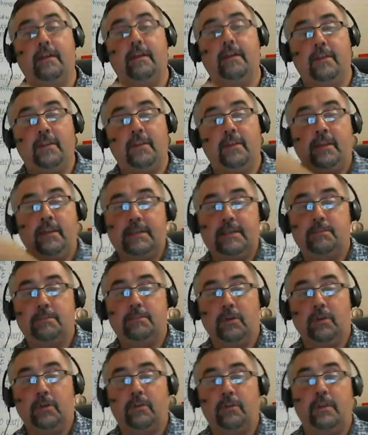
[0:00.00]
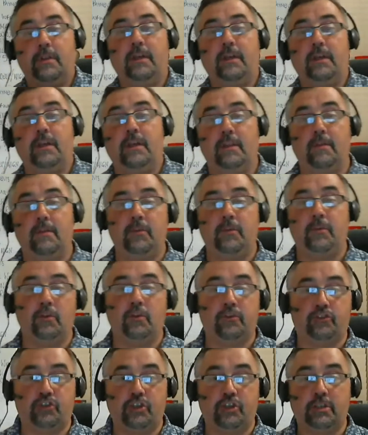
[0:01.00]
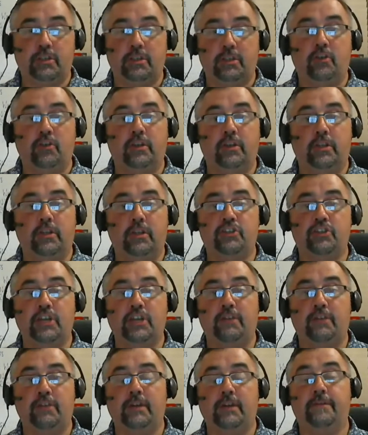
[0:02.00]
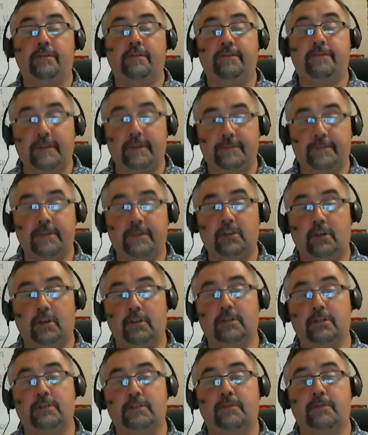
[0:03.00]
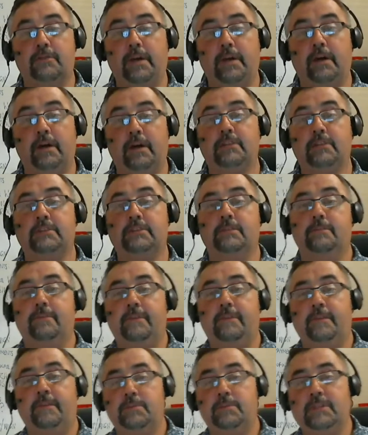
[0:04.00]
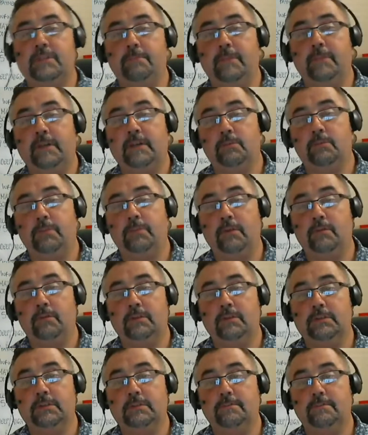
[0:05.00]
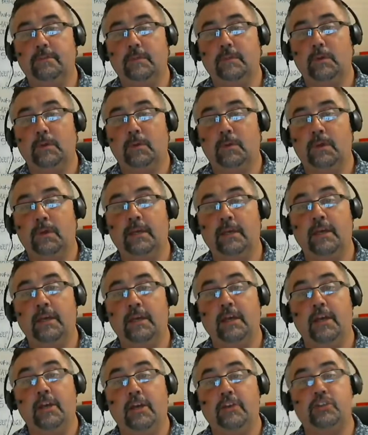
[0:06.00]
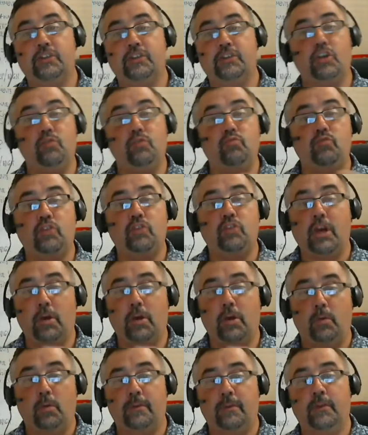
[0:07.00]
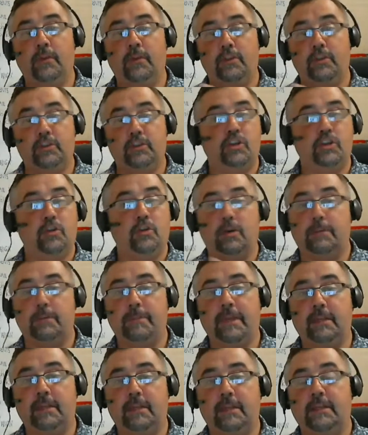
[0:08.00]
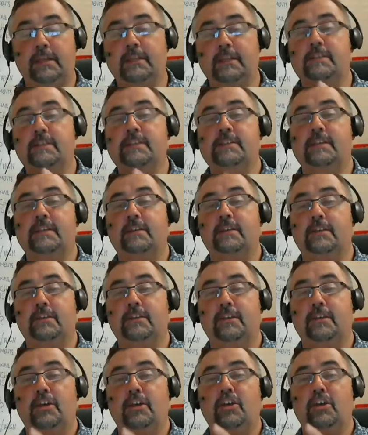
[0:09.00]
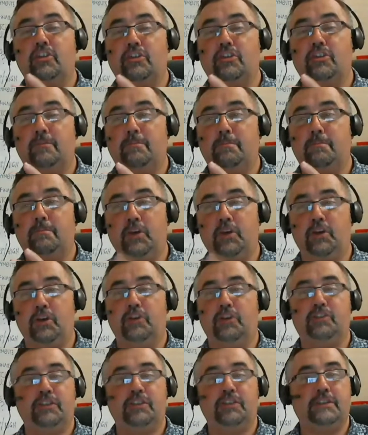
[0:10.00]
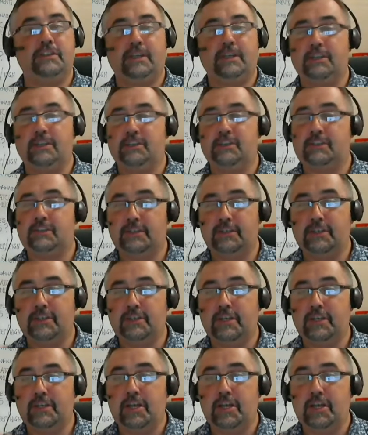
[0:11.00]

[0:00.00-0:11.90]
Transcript: that next month you're going to generate $50 from Bart's 50% matching bonus. Okay, so you know that you are making a considered purchase, a considered